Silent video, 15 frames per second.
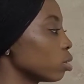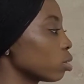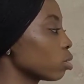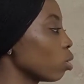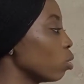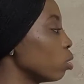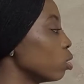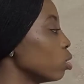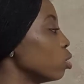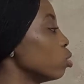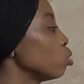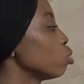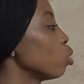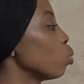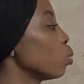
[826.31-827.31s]
temps.
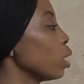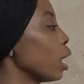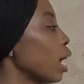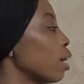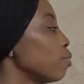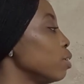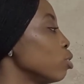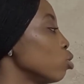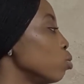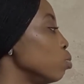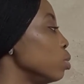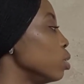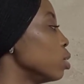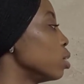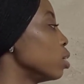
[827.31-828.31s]
So we have it to be